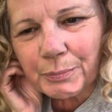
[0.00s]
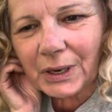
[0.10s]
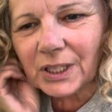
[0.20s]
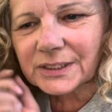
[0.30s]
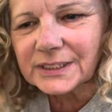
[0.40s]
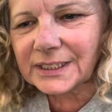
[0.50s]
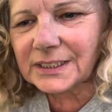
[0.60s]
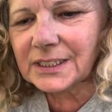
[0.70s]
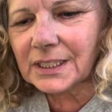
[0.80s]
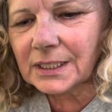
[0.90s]

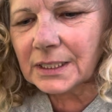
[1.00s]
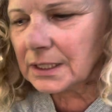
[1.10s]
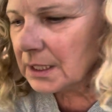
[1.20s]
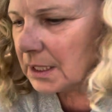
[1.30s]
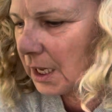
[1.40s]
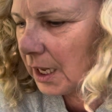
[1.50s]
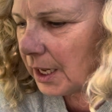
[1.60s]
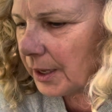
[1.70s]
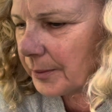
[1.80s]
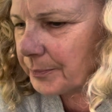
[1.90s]
planted,
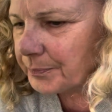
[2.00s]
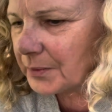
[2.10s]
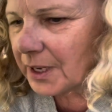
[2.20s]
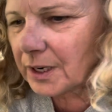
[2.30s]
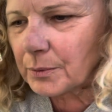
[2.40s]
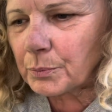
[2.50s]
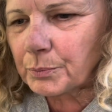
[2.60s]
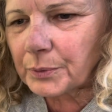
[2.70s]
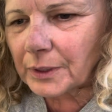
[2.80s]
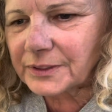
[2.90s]
and I'm
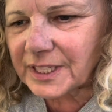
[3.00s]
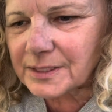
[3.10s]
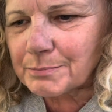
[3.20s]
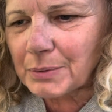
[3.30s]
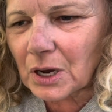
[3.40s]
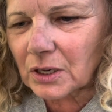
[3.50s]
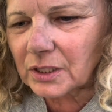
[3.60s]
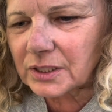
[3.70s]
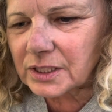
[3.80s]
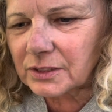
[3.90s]
going to get some bark
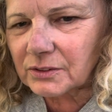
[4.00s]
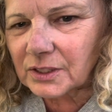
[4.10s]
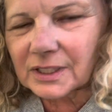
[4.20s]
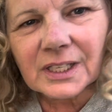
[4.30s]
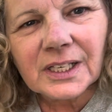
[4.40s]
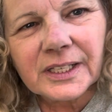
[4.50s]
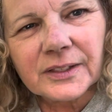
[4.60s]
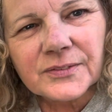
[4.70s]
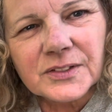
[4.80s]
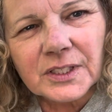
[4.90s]
because I don't think the
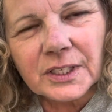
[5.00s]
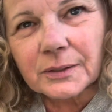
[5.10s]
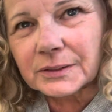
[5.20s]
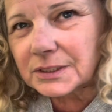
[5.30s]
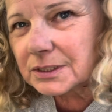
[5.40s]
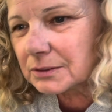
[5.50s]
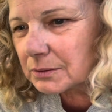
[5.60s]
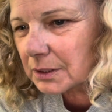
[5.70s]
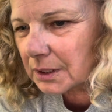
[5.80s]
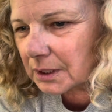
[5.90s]
leaves are going to
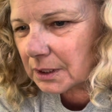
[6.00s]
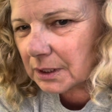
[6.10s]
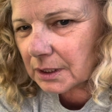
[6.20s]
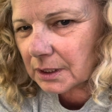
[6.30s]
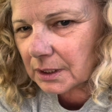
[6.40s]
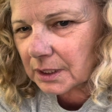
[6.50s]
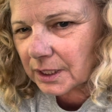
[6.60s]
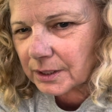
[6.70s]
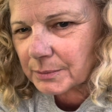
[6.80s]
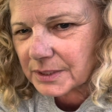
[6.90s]
cut
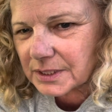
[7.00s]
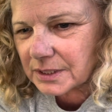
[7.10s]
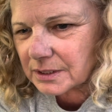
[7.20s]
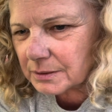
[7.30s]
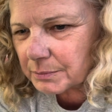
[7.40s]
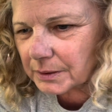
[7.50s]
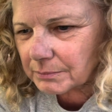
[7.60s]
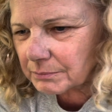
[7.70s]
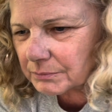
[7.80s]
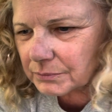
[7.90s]
the mustard, but
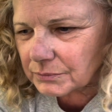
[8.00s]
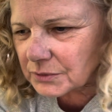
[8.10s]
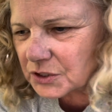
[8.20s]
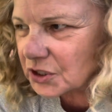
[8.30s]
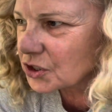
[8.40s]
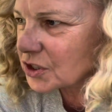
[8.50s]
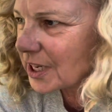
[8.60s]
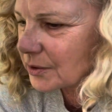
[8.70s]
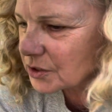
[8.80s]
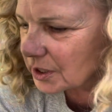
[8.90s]
decision's
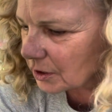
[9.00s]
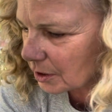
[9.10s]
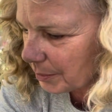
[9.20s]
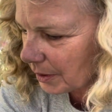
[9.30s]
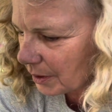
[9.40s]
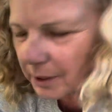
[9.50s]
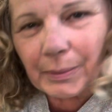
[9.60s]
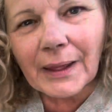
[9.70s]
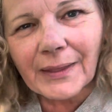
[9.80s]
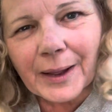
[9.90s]
out still on a bit
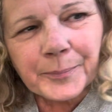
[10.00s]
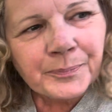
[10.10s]
about that.